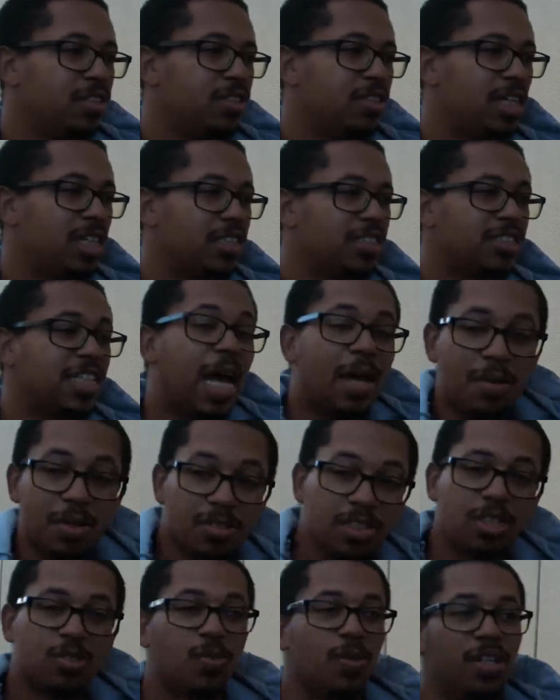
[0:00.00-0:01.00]
us. You, you
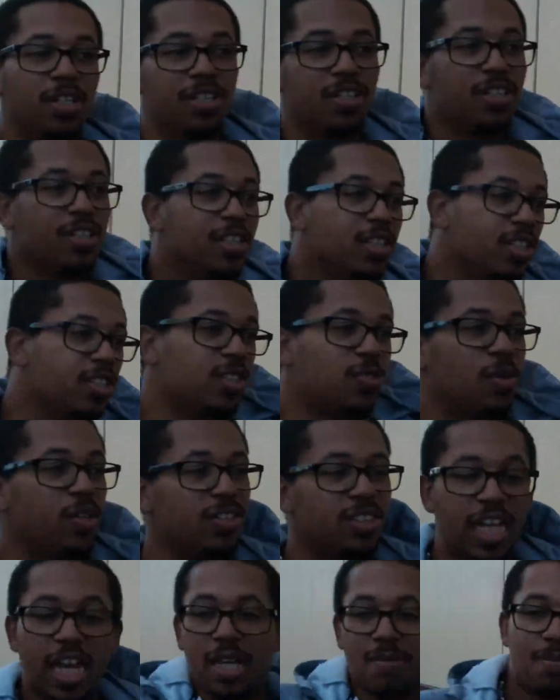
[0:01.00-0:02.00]
just want to, yeah. just want
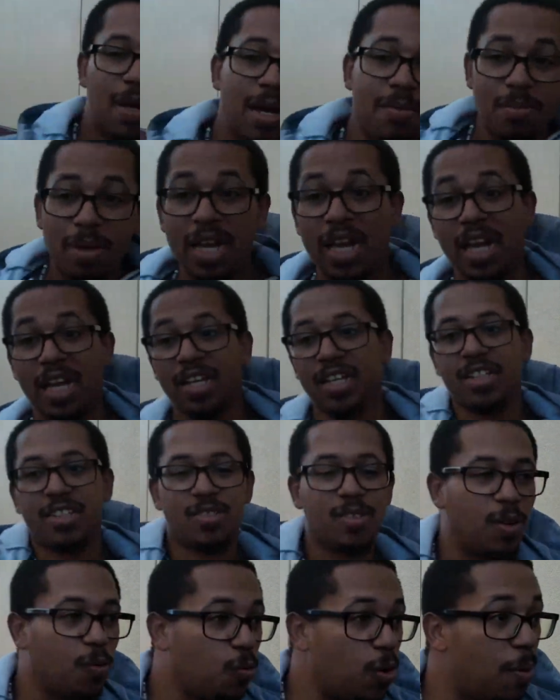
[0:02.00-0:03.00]
to take my man and
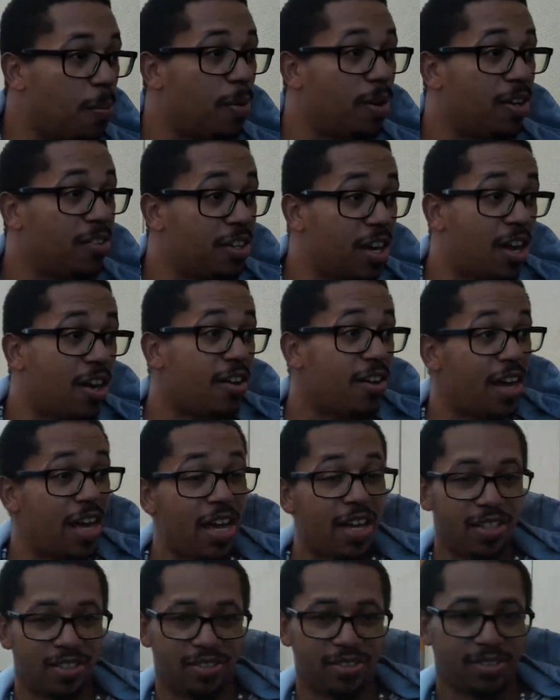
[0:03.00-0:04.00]
just whip it up yeah. their
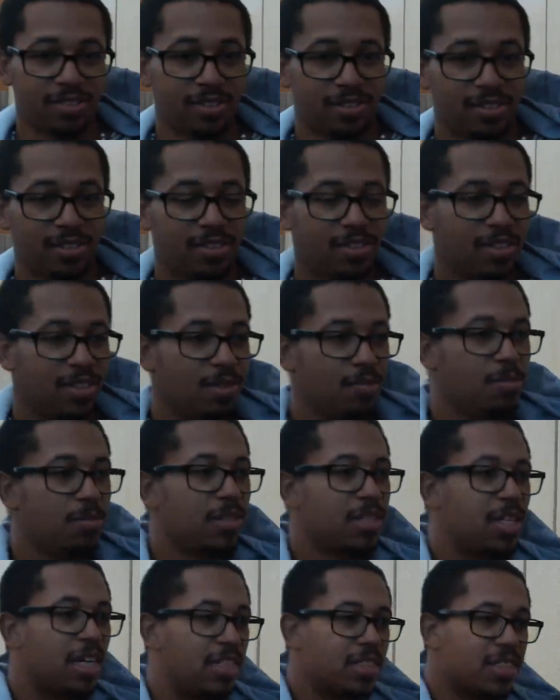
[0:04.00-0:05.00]
ass. Yeah.
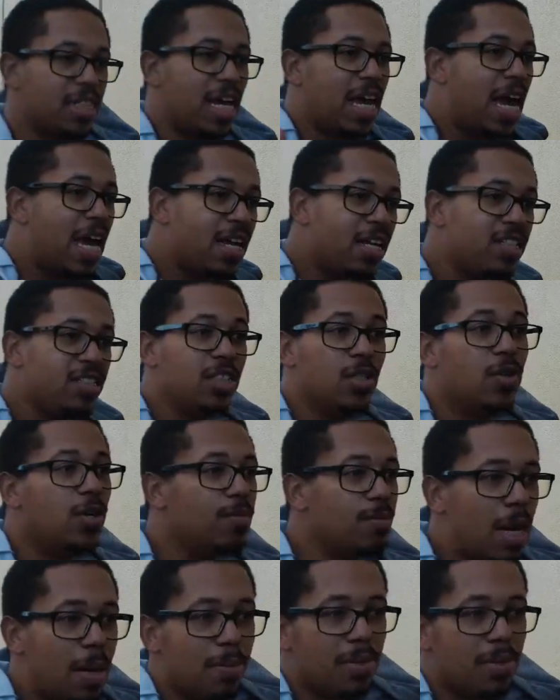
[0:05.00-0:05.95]
Because like, I didn't she do felt it.